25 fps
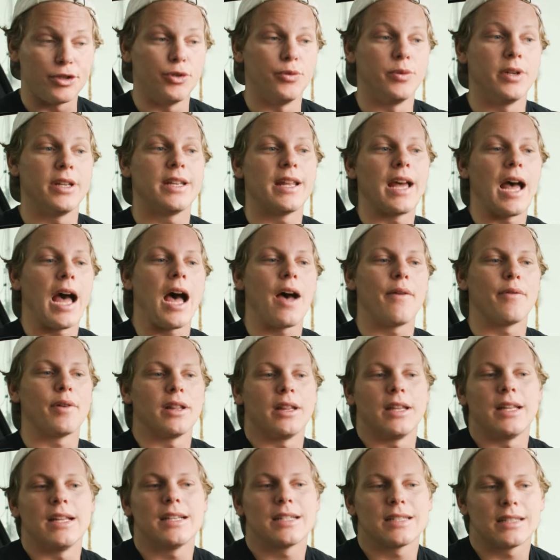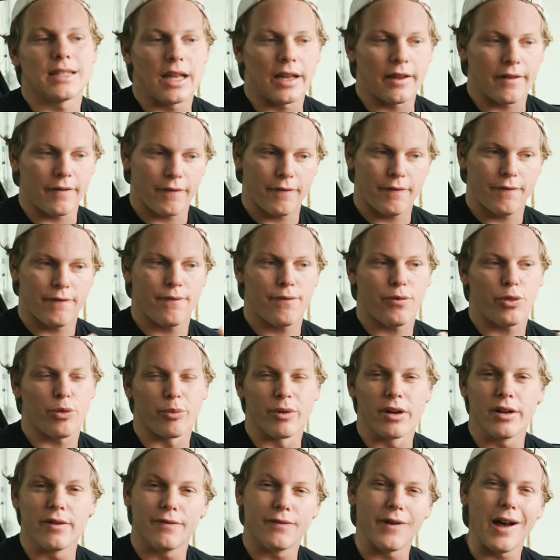you need to have at least like
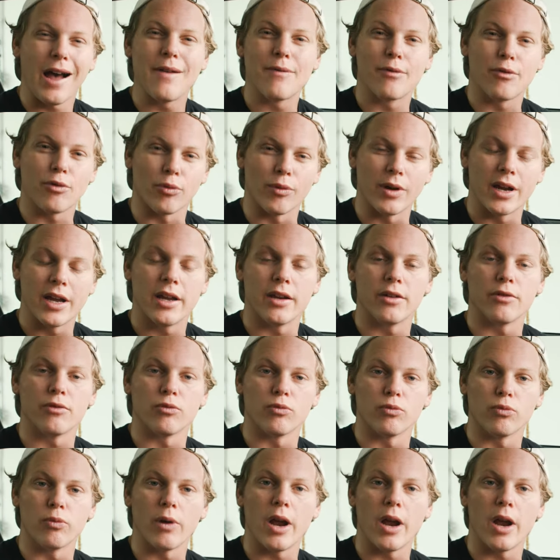three to five grand